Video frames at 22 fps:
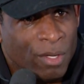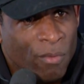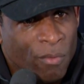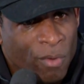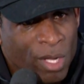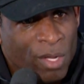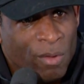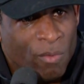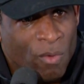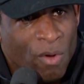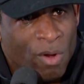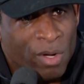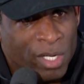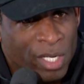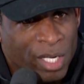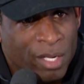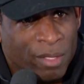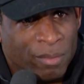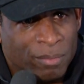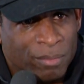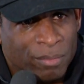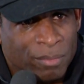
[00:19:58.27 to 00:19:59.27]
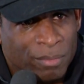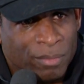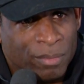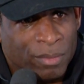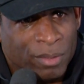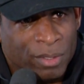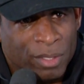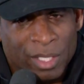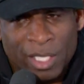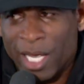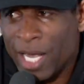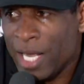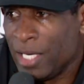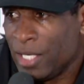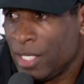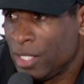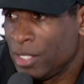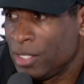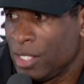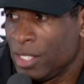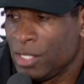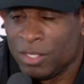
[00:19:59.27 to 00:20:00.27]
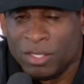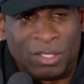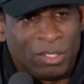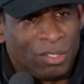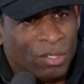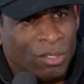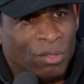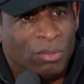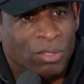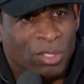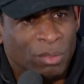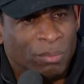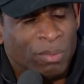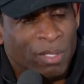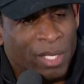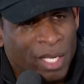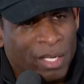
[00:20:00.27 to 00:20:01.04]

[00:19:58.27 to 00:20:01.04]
We want him at this institution